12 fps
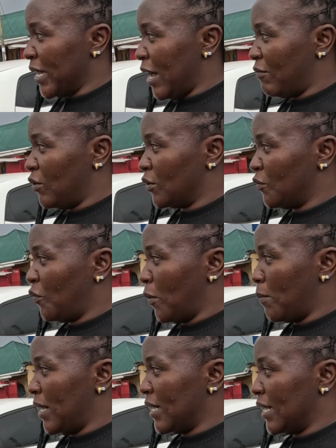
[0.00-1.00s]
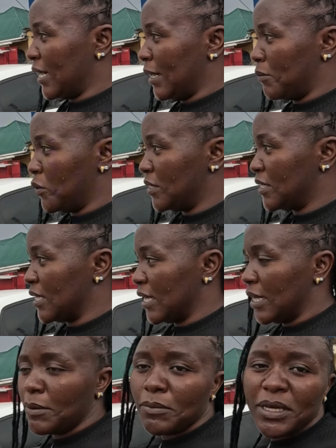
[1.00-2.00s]
I've looked for Barack, I'm not seeing
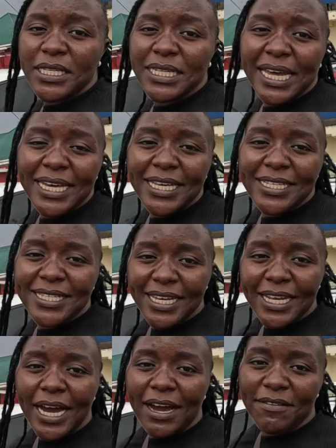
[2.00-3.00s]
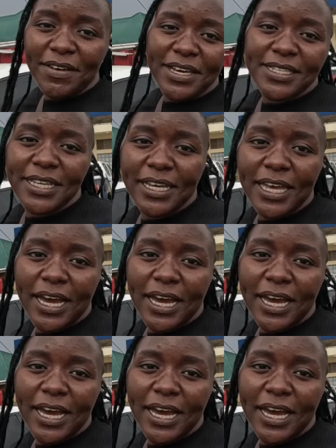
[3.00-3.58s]
him. It's like he's still harvesting.